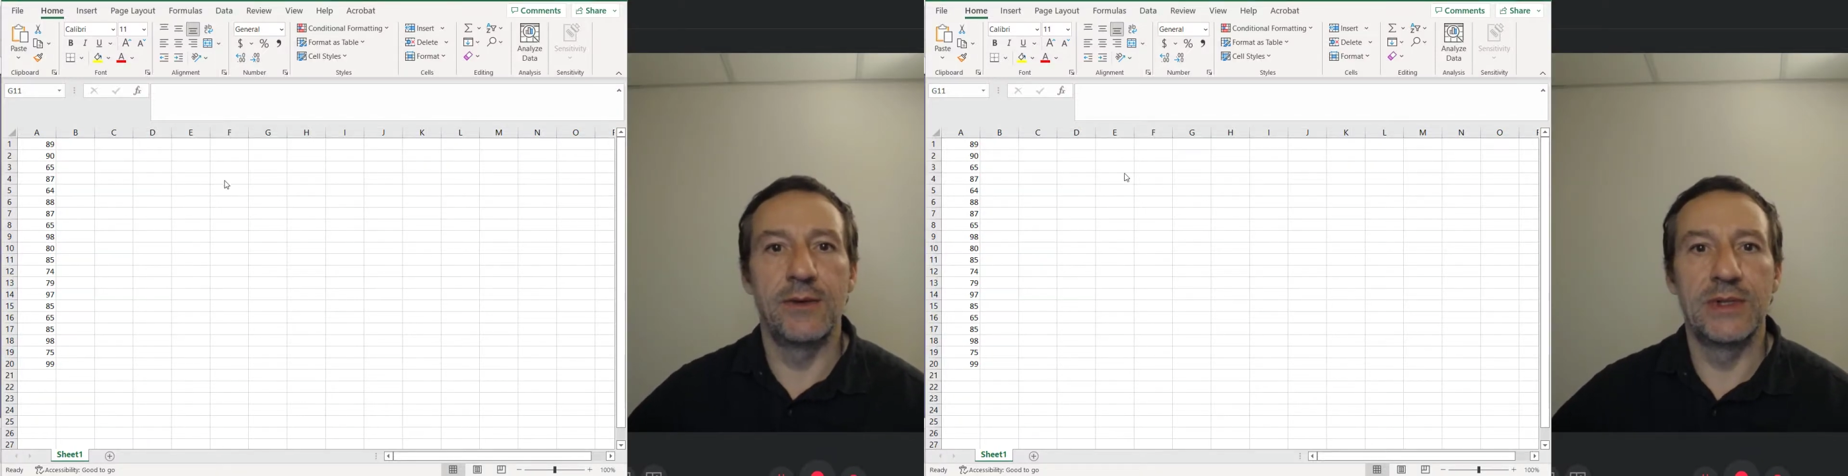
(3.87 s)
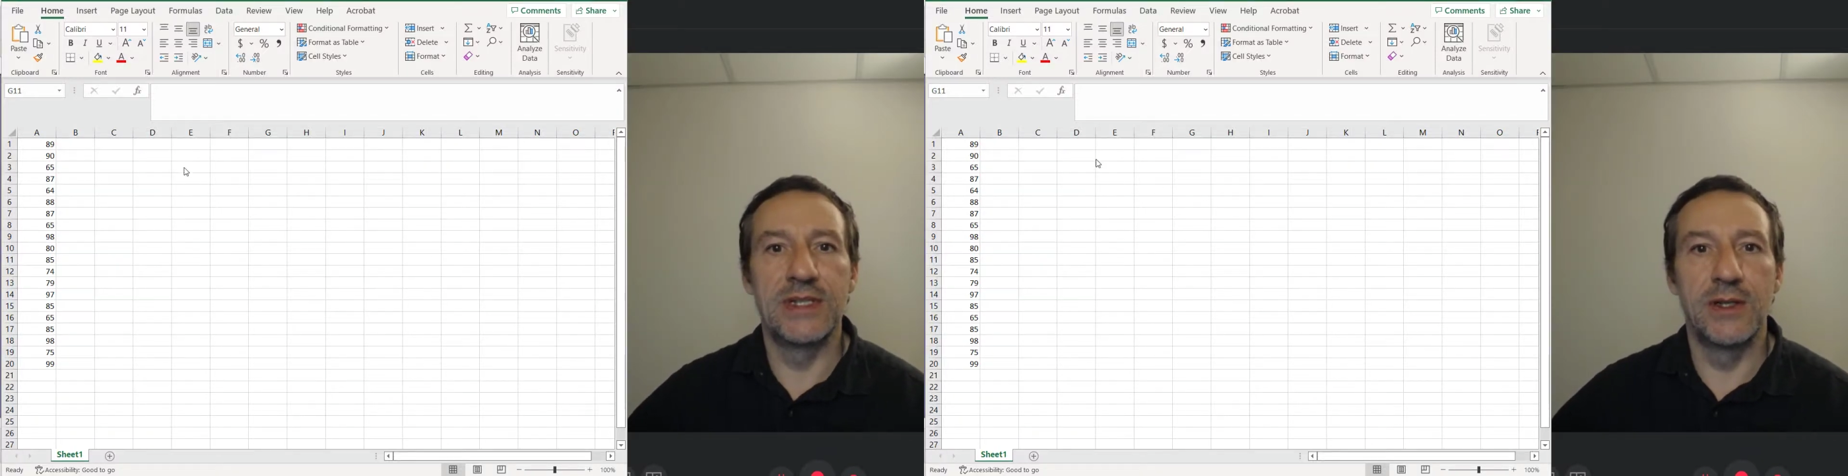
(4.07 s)

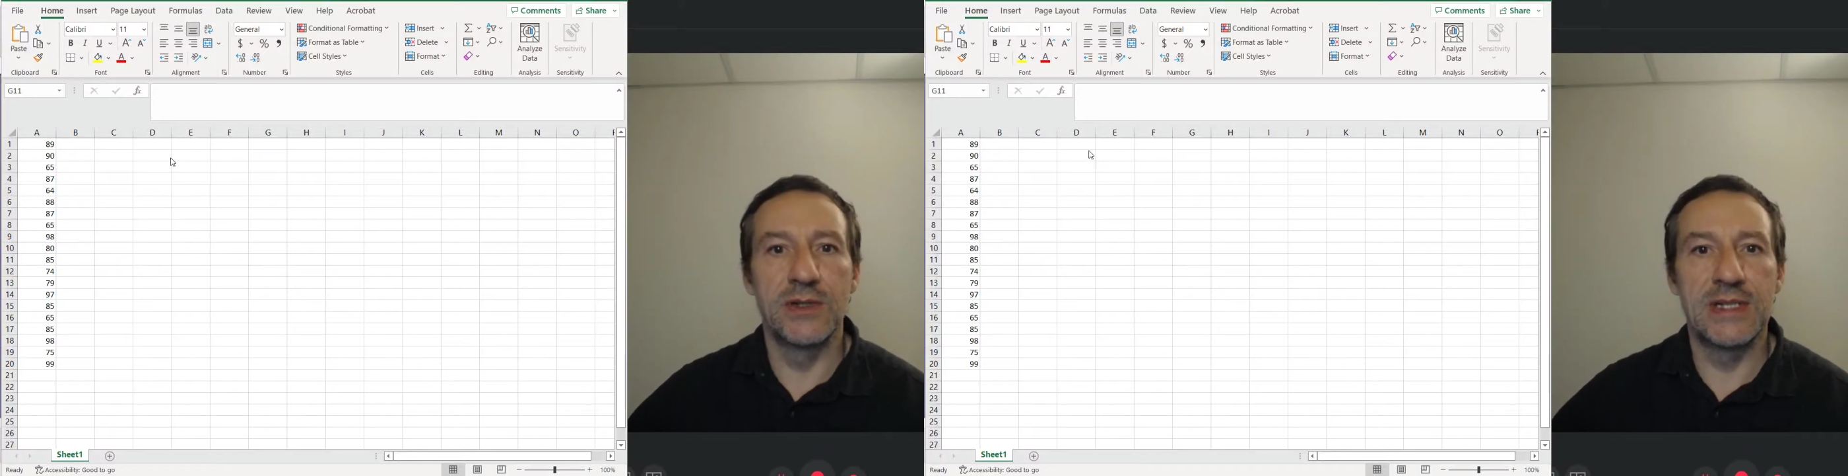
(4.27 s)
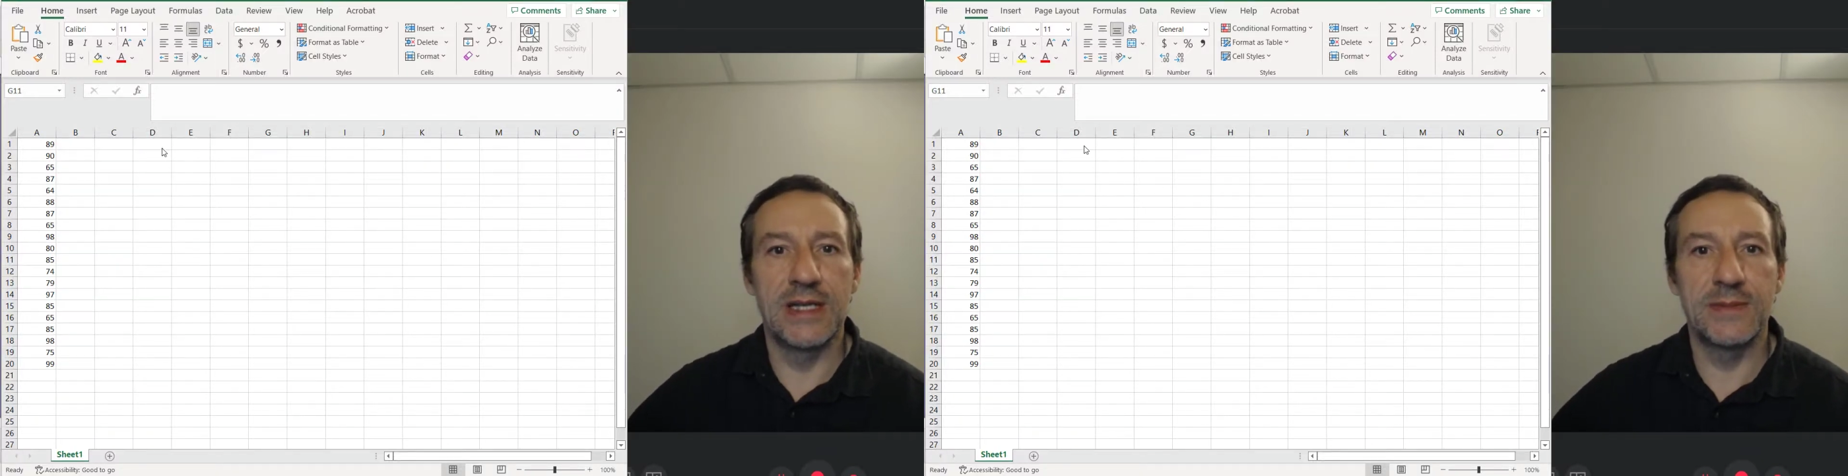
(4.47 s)
and we did
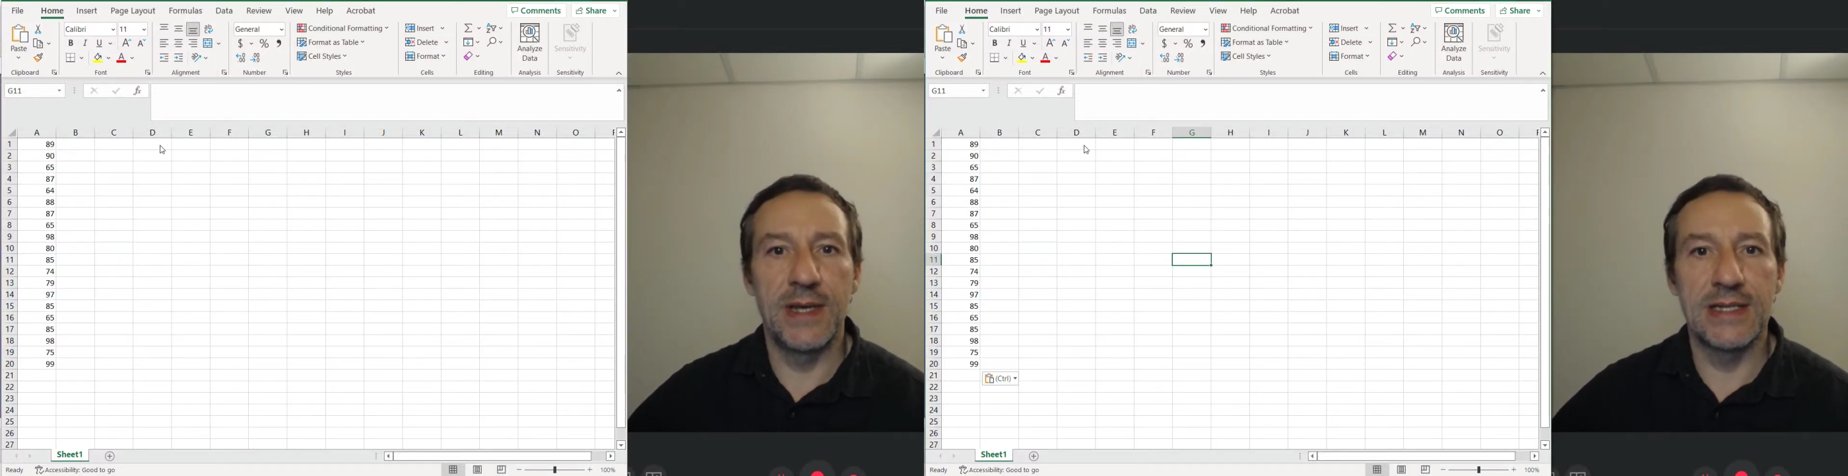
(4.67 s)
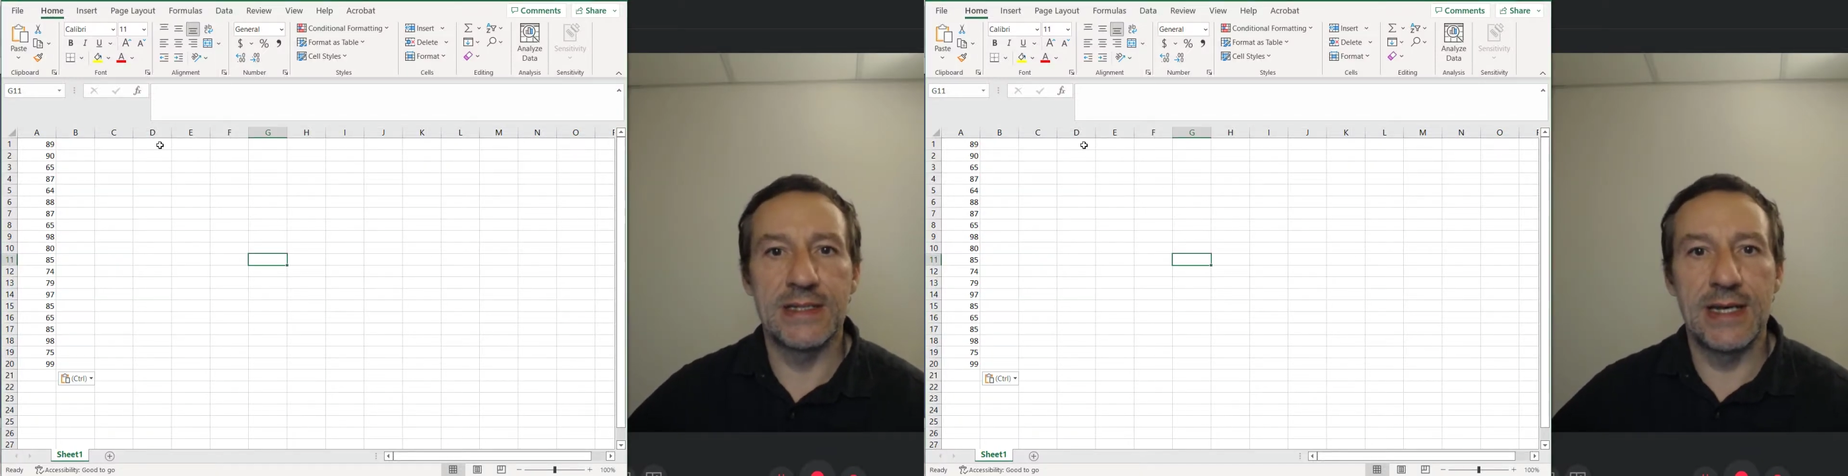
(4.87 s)
those in
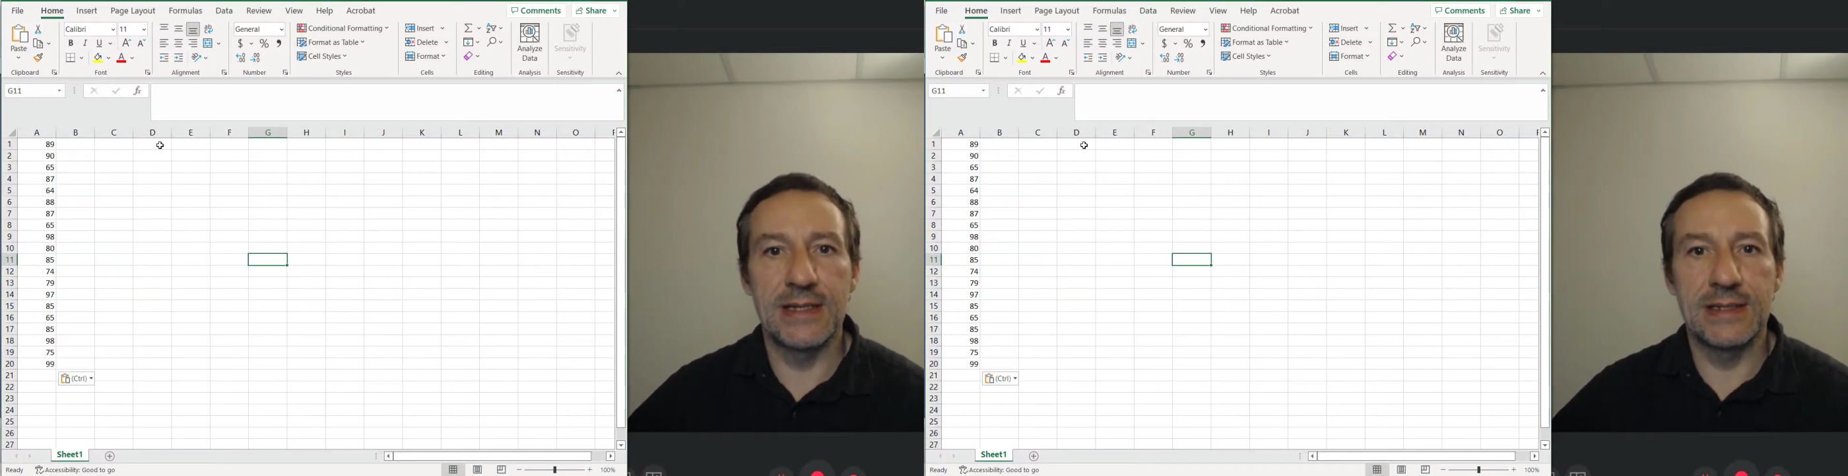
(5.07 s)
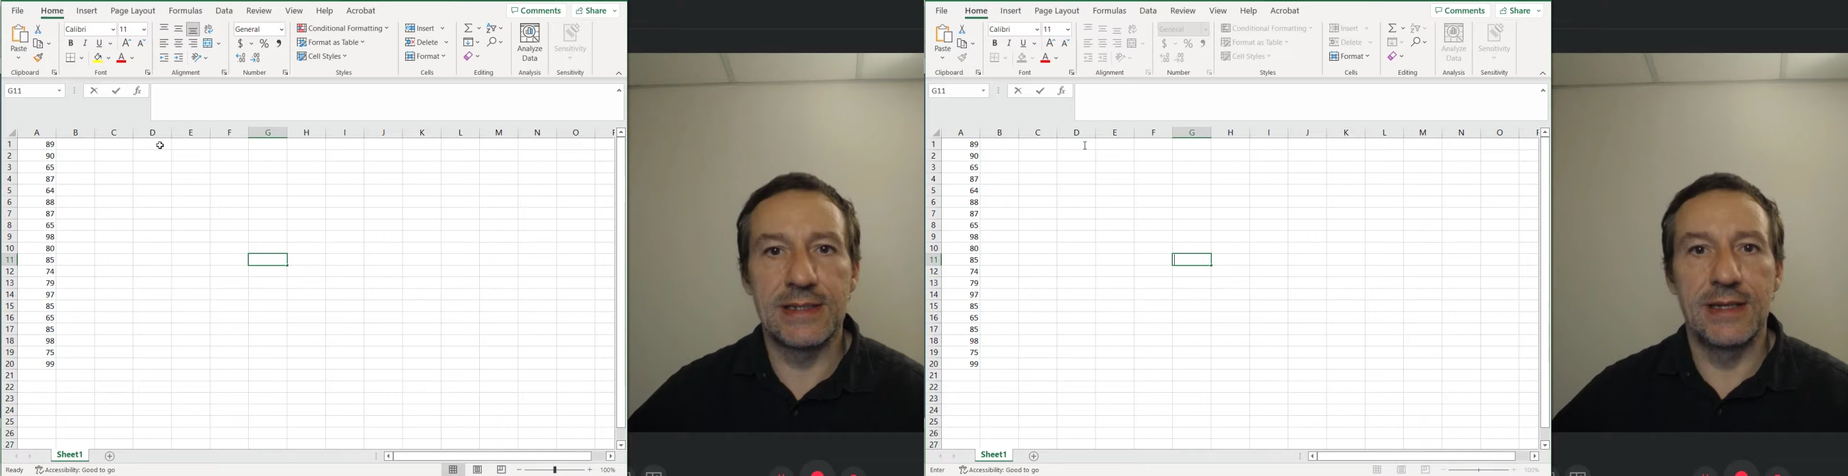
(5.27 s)
SPSS,